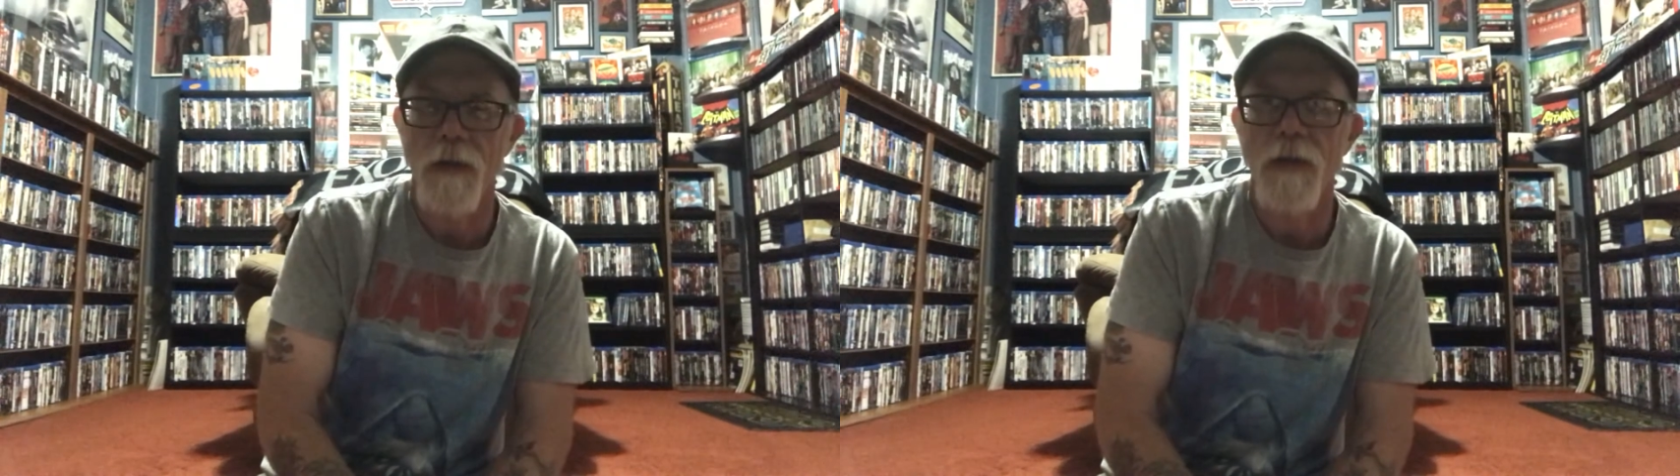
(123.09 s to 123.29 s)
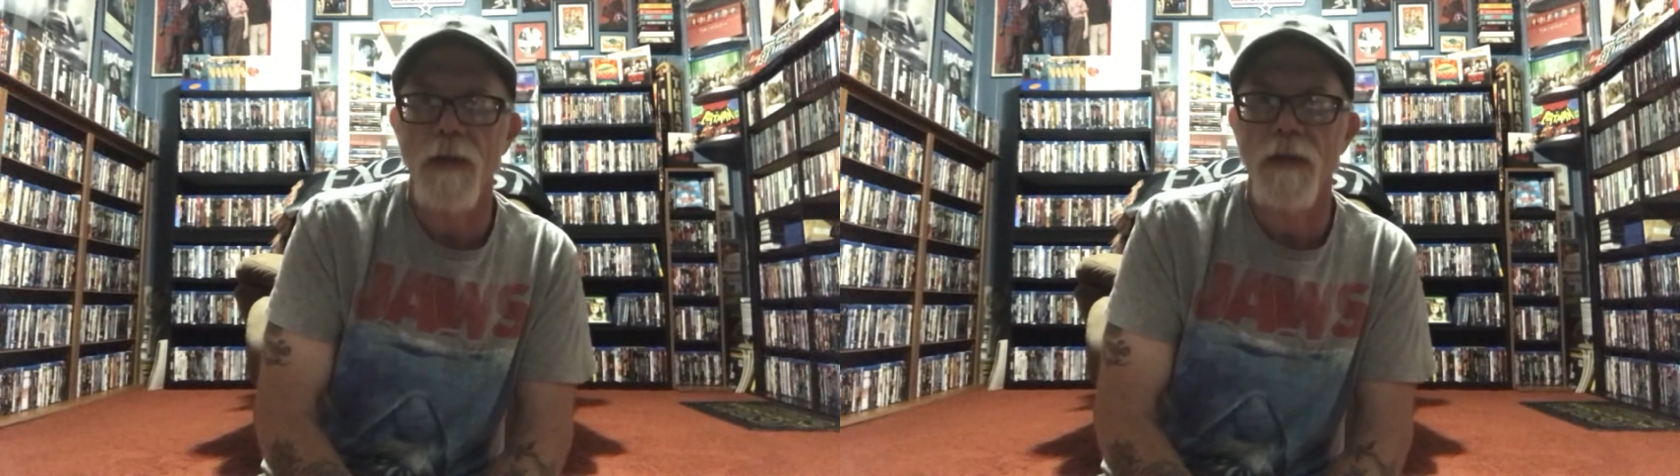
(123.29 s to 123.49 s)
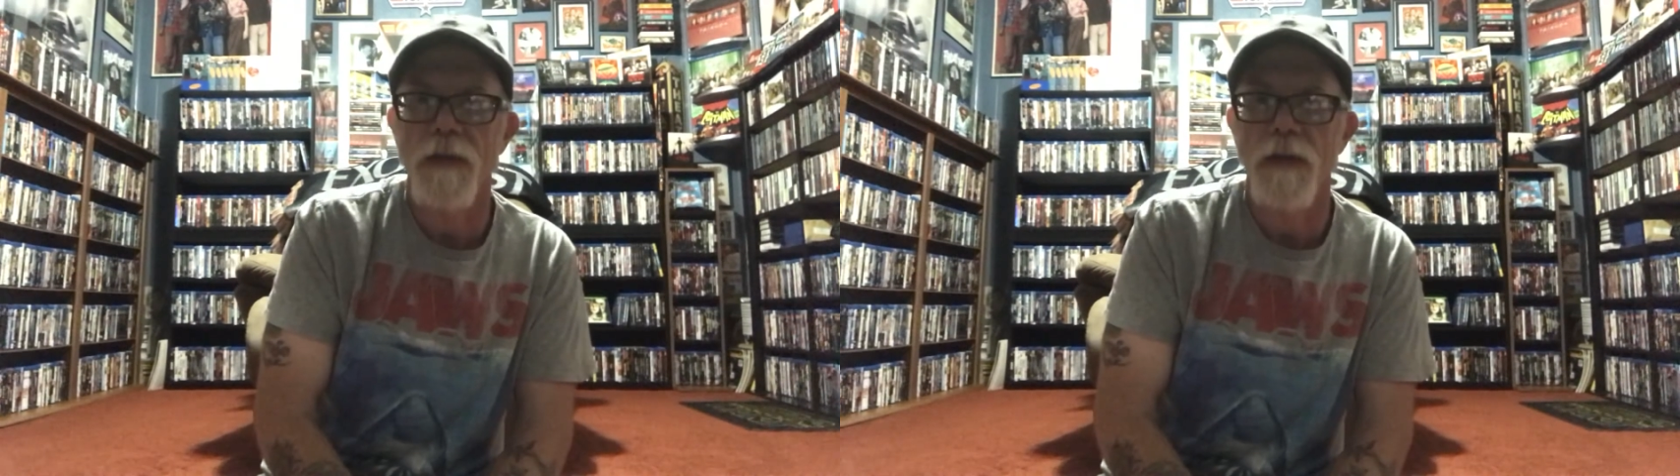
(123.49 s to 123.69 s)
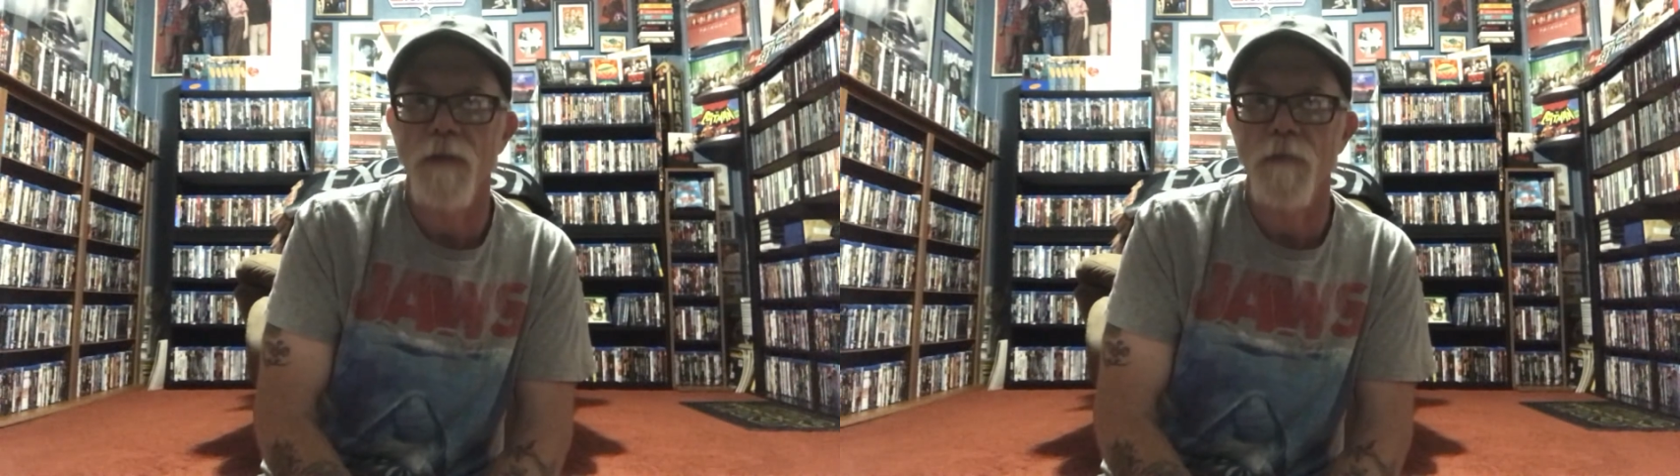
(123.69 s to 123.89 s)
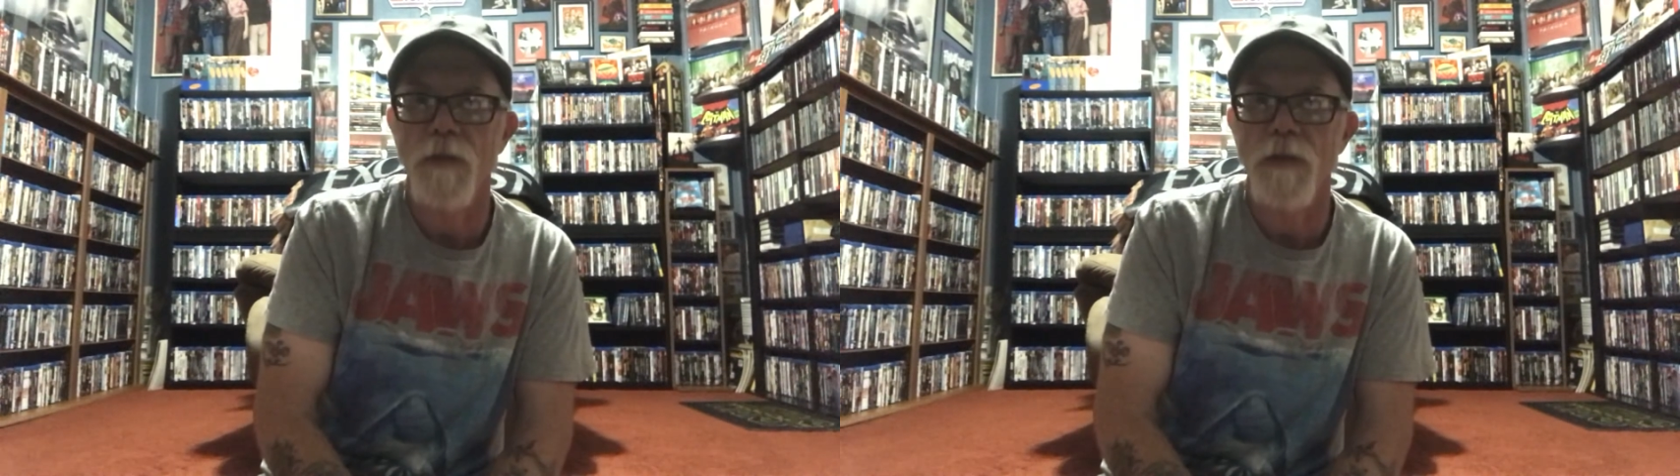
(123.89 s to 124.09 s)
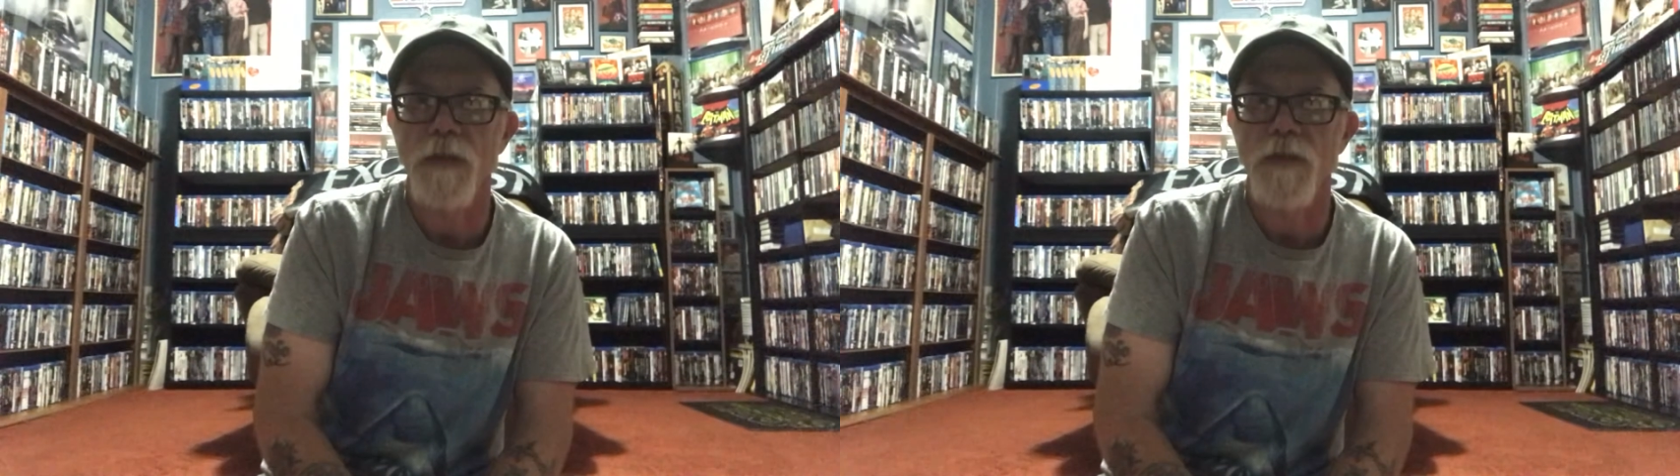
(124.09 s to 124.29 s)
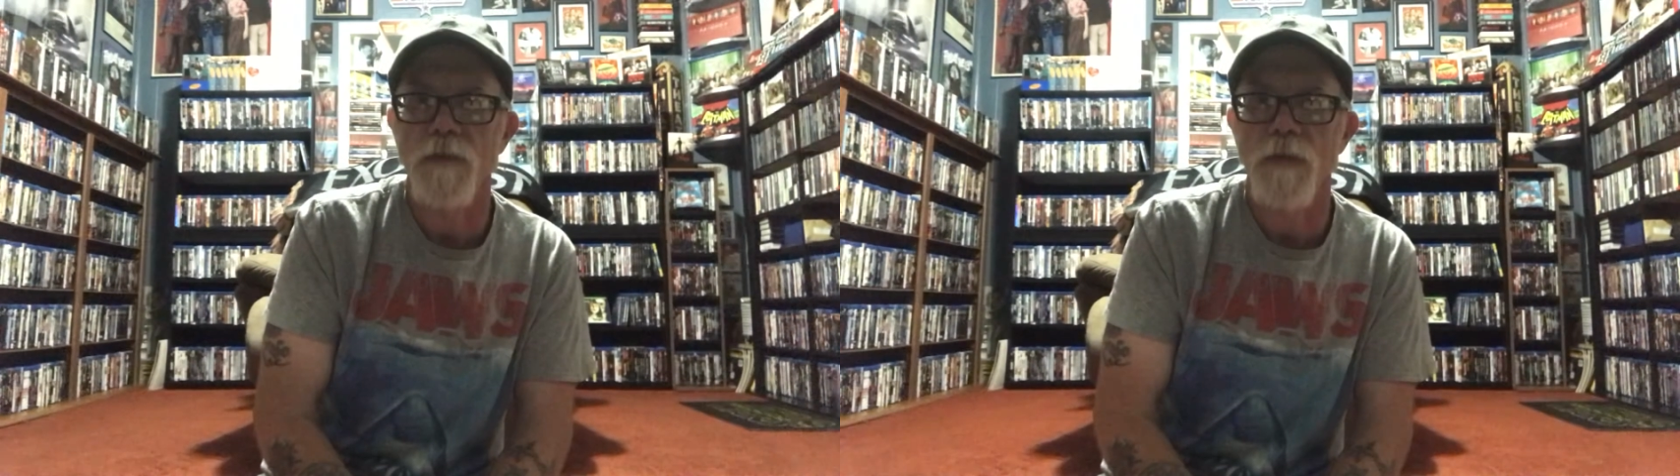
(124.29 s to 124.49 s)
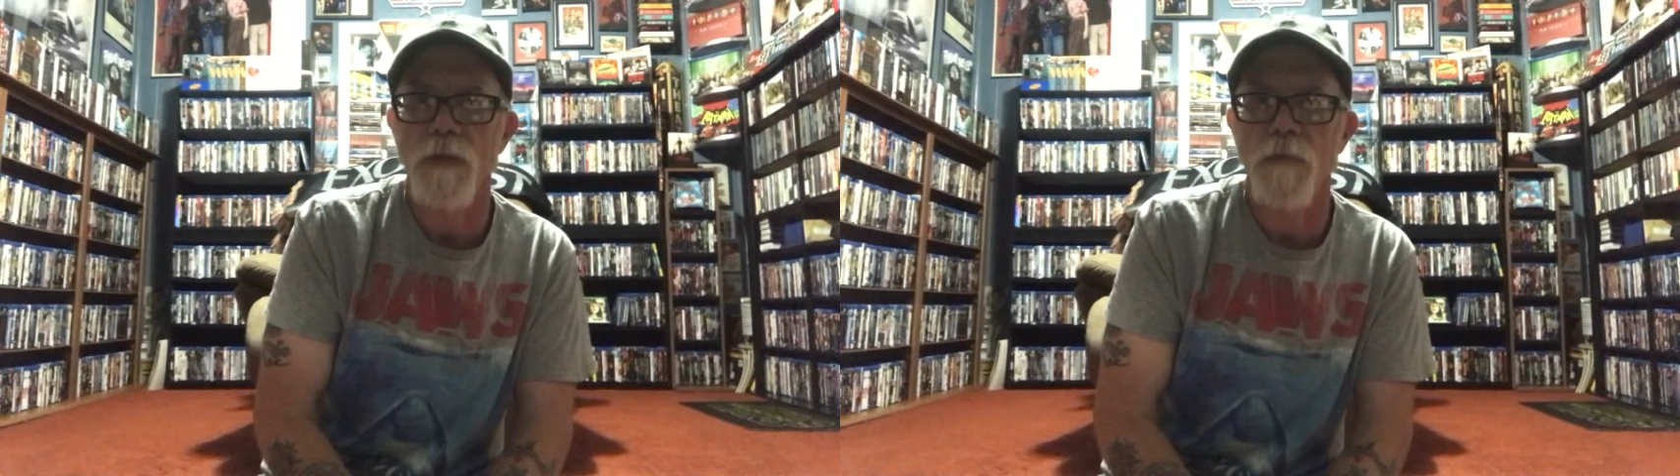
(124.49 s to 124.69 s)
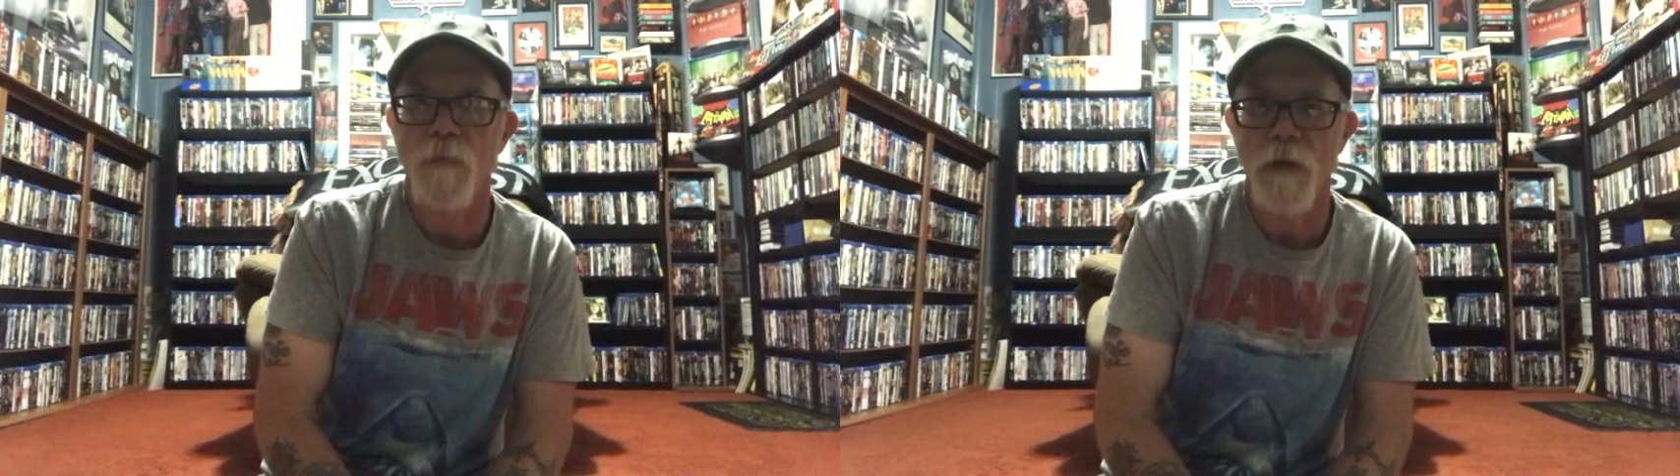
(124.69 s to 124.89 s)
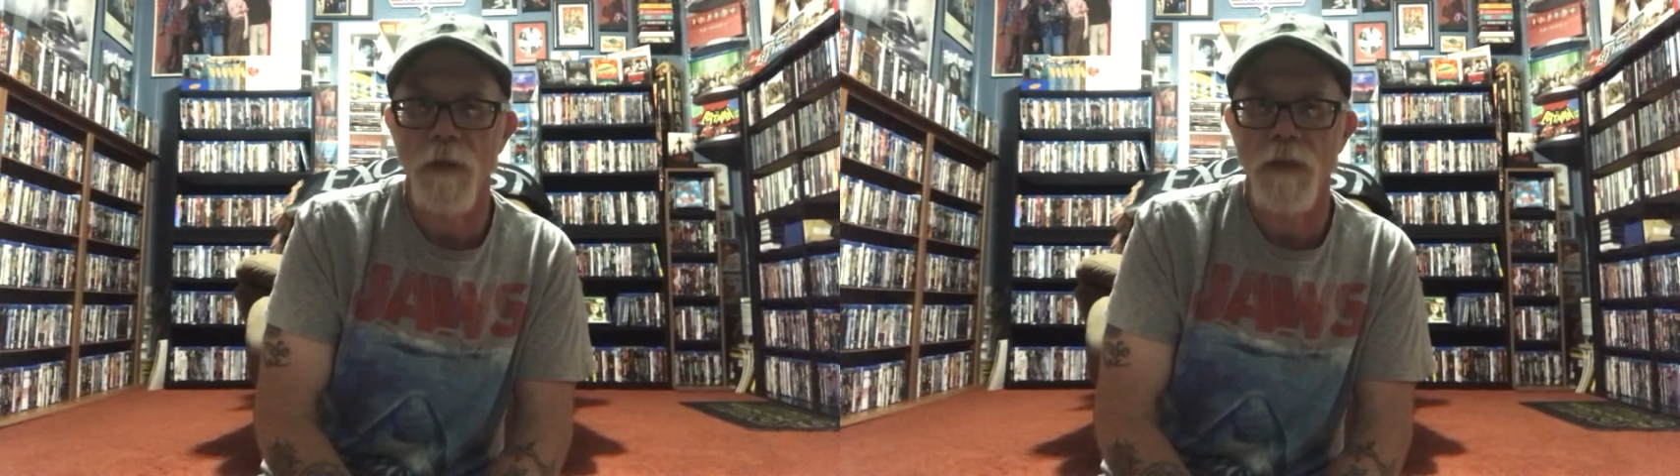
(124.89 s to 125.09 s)
liked it, and I really enjoyed
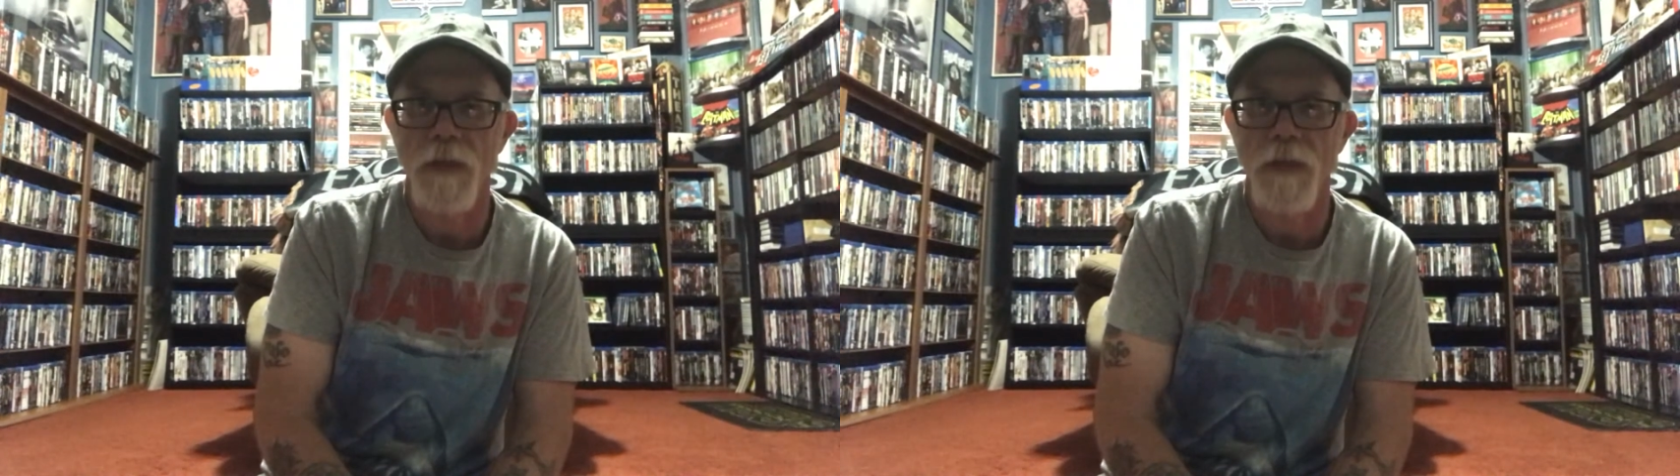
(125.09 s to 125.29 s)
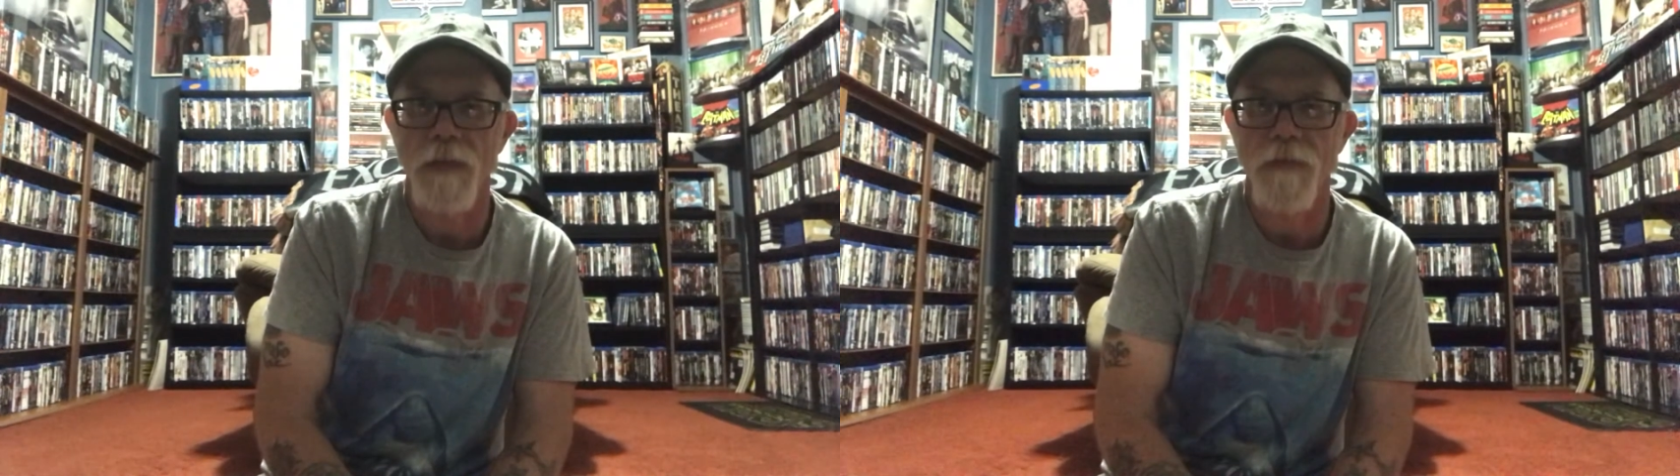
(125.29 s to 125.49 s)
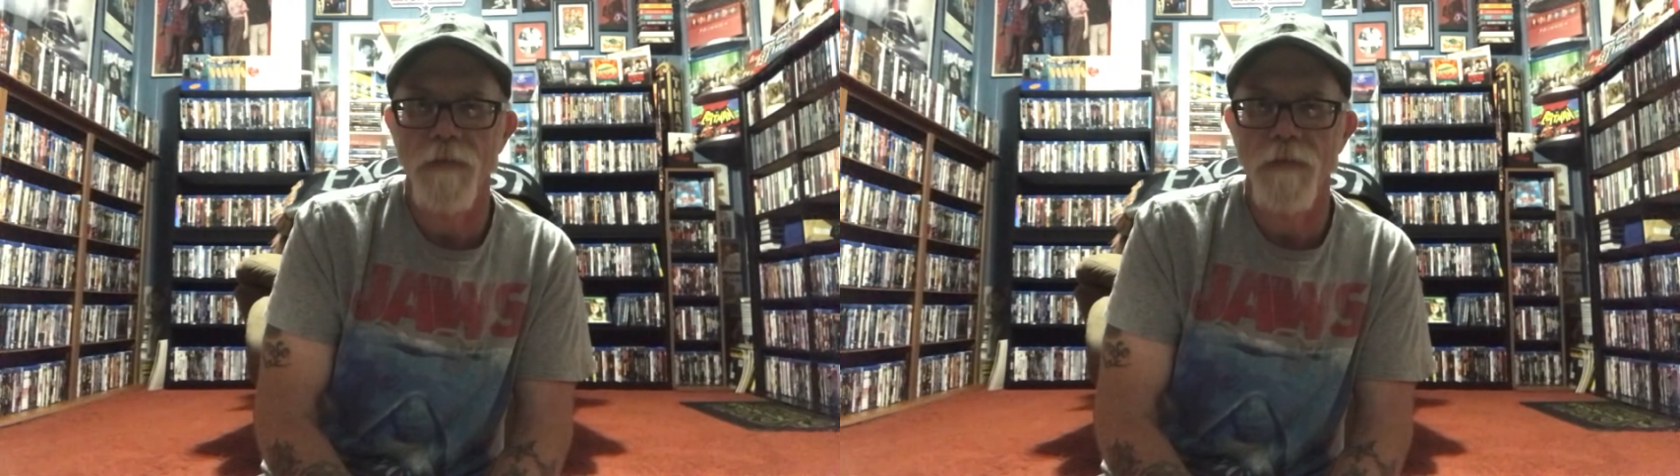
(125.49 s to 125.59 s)
watching it